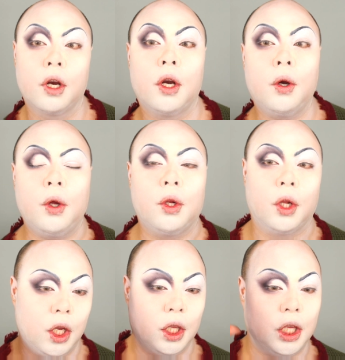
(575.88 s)

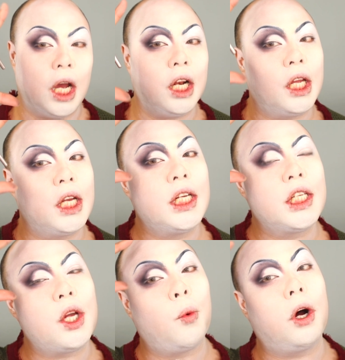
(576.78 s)
Cool. That
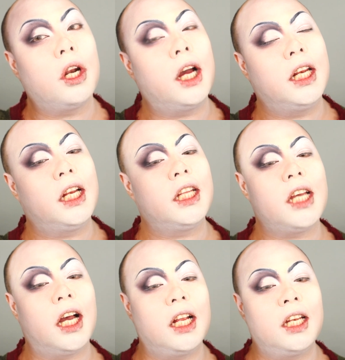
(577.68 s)
is one eye nearly
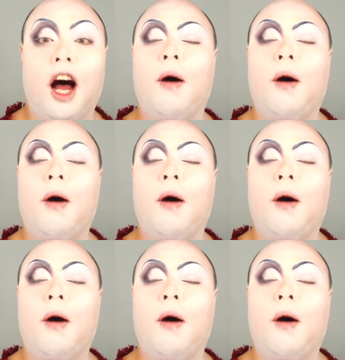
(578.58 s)
done.